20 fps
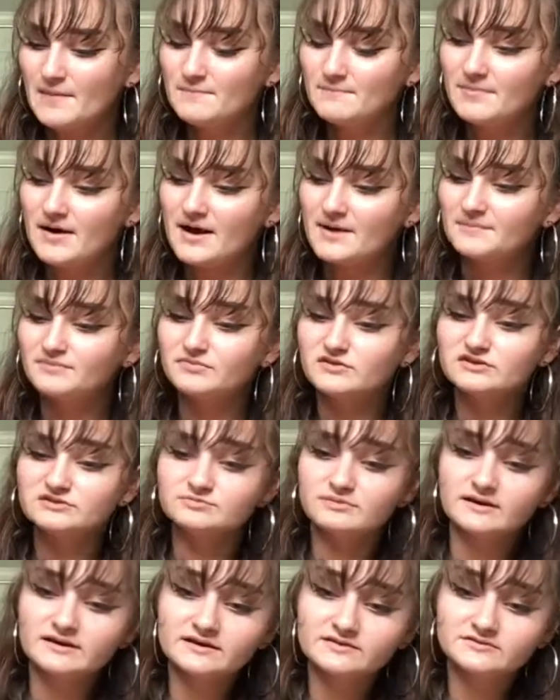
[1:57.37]
But there's
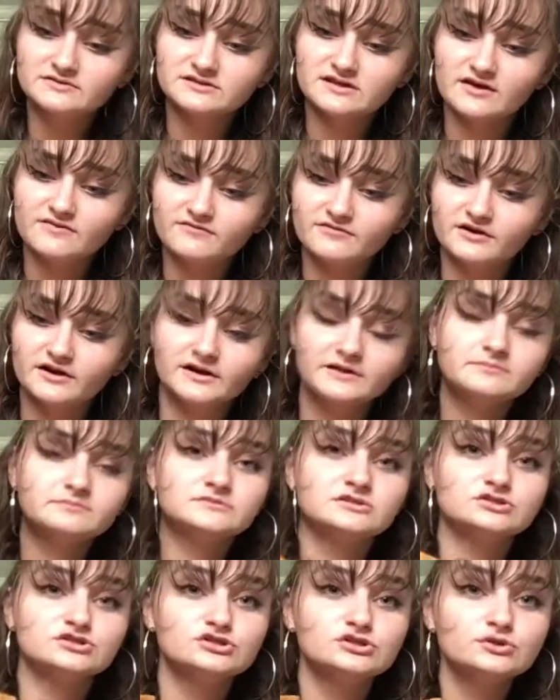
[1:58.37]
plenty of stuff for him
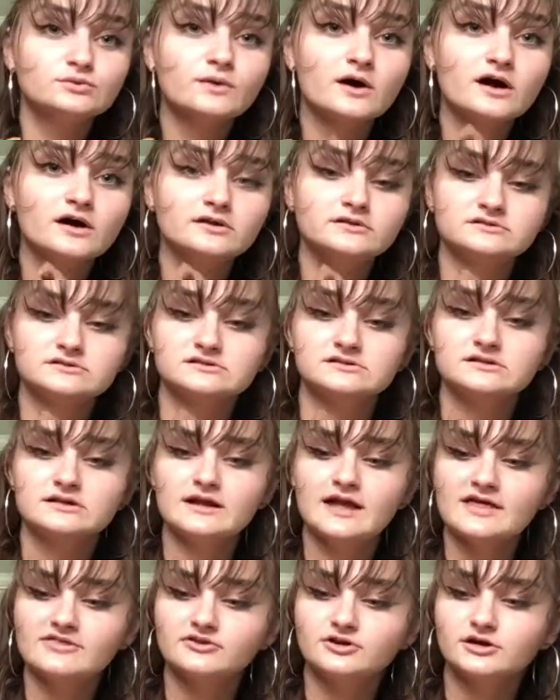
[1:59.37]
to chew on. It's
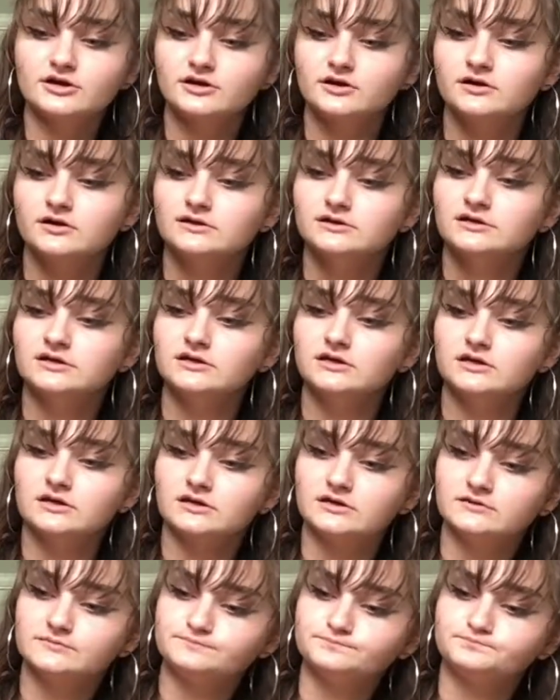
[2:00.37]
leather. He
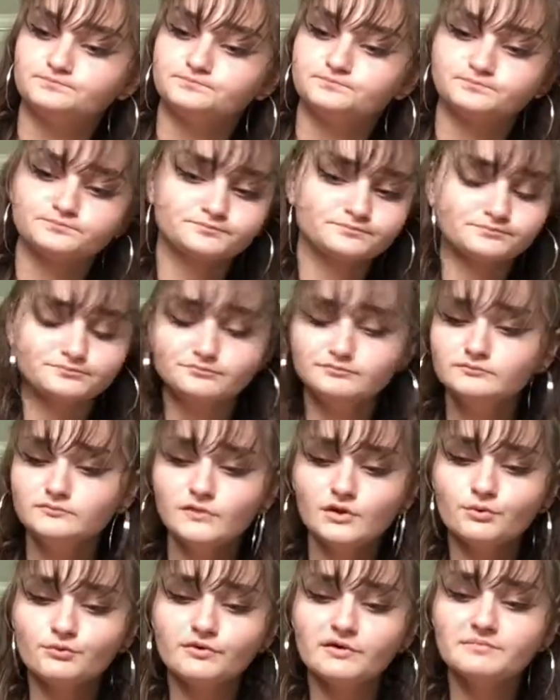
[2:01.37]
can
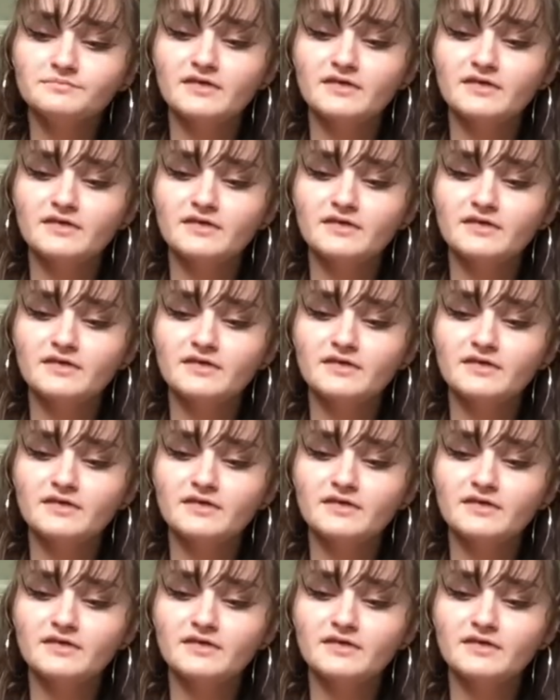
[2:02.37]
rip